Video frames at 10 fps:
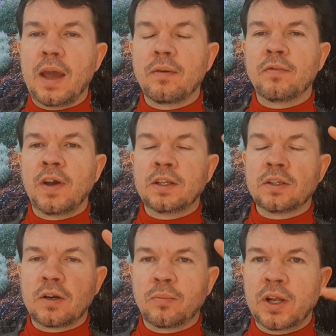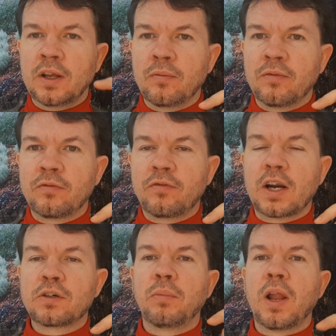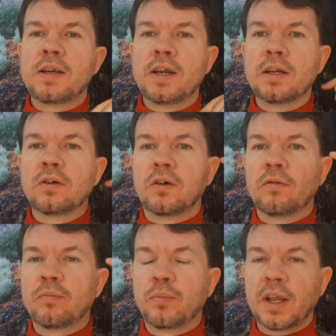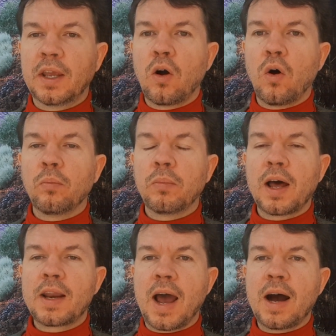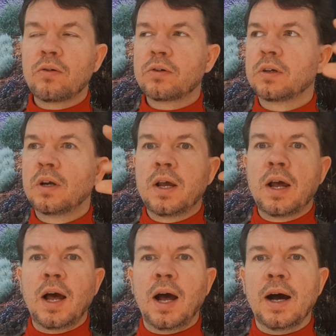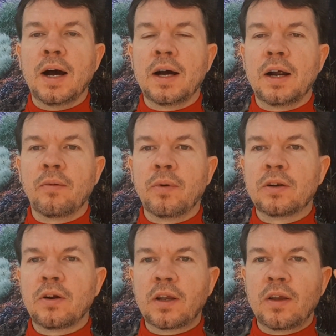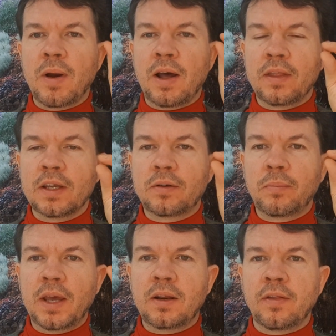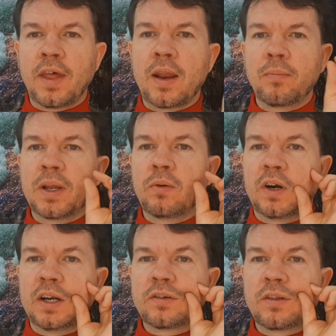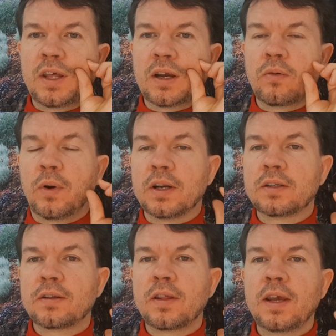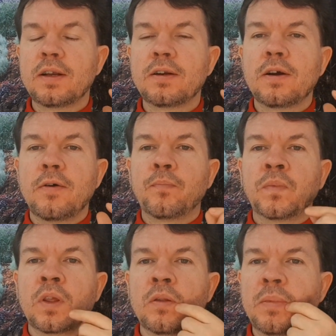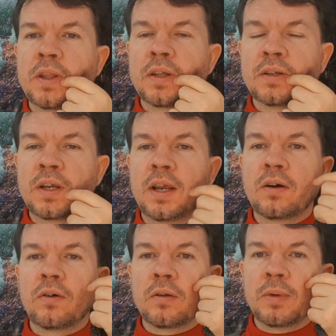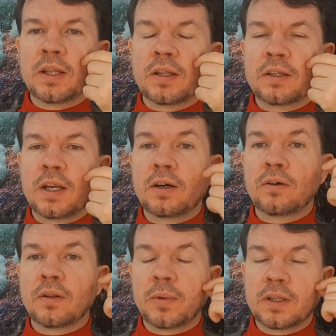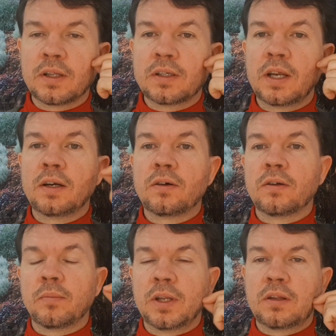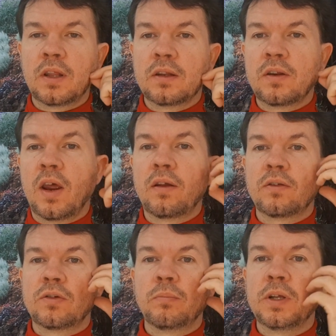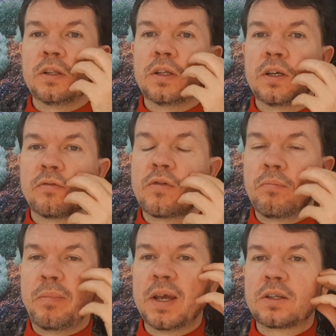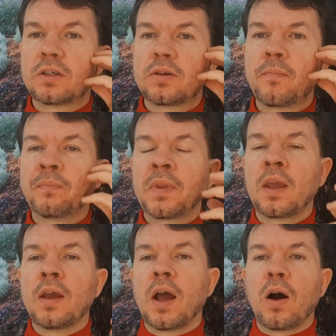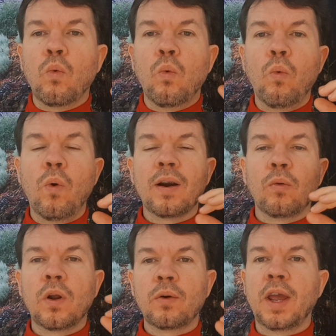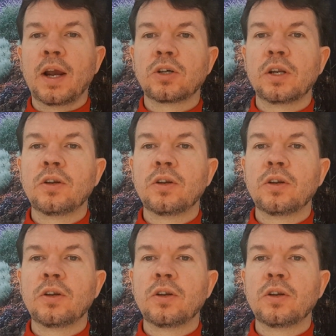veins that are bringing fresh blood in or bringing old blood out? Are we talking about this bit or that bit, where it's thick, where it's thin, the bit that's here, or the bit that's here, or the bit that's here, or the bit that's there? There's a million different bits. What are we actually